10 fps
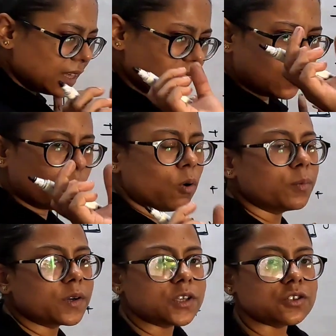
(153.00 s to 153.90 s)
in the
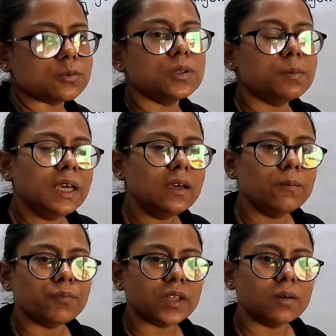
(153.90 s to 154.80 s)
cooperation will be
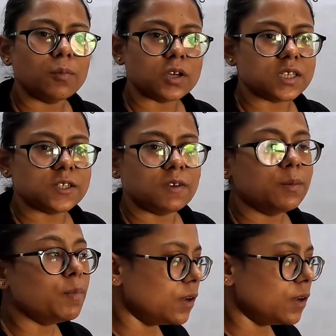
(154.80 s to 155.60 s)
positively